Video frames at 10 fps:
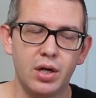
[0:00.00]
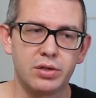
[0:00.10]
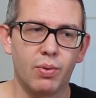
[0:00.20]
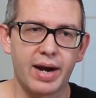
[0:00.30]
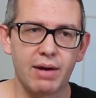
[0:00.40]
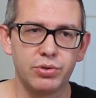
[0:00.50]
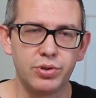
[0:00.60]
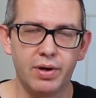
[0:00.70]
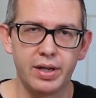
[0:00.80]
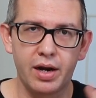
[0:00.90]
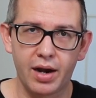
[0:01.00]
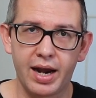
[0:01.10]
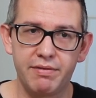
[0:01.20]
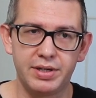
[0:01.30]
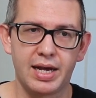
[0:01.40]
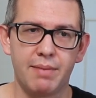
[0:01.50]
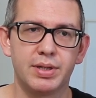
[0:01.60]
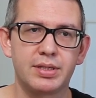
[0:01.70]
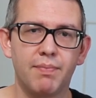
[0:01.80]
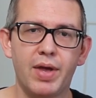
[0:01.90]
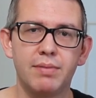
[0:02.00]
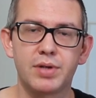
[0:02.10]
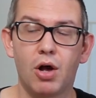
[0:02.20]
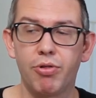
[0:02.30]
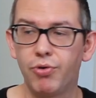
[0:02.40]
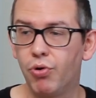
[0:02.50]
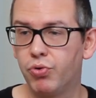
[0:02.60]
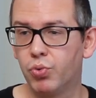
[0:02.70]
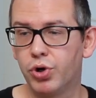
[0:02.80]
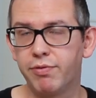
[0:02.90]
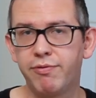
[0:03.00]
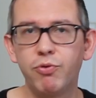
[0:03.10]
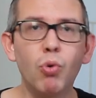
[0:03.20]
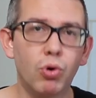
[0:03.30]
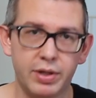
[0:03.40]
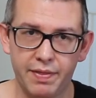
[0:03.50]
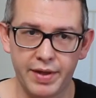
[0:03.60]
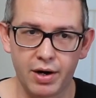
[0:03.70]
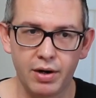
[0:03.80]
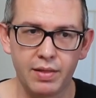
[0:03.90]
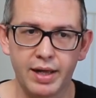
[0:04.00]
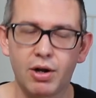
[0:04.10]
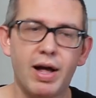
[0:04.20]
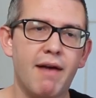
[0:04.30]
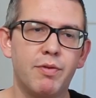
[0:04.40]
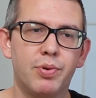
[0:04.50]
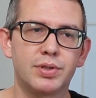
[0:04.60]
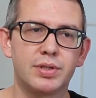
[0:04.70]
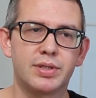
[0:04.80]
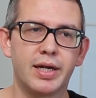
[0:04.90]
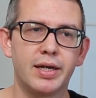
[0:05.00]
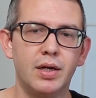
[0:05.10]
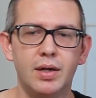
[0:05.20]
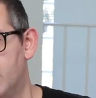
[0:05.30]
So what I will do, and not every time, but sometimes I'll throw the word fool in there. Like I'll have the person say,